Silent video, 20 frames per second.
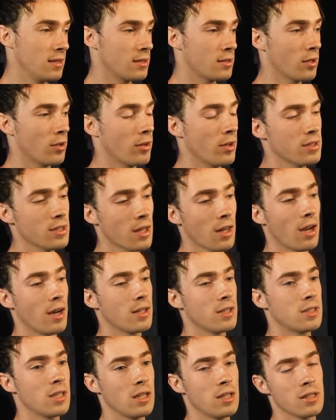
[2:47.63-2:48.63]
So there's a lot
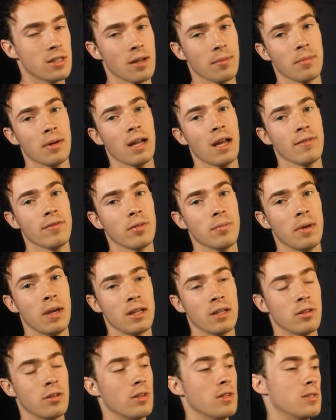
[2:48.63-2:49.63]
of changes I'm going to have to
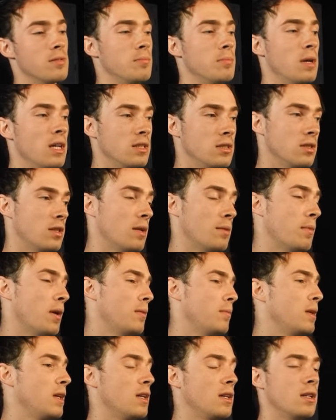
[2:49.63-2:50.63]
make to this bench and
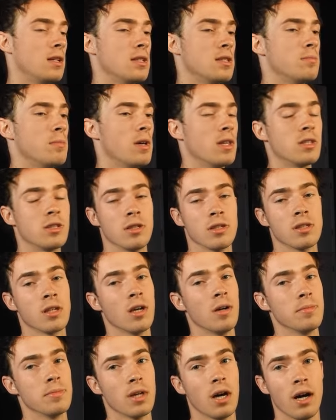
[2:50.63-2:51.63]
maybe Kenny Smith just
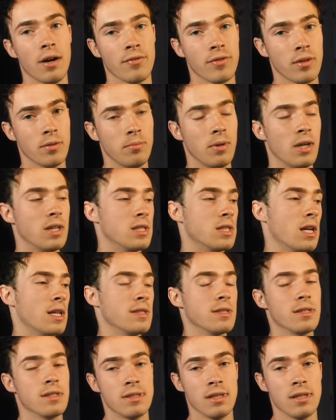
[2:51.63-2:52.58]
comes off the bench as a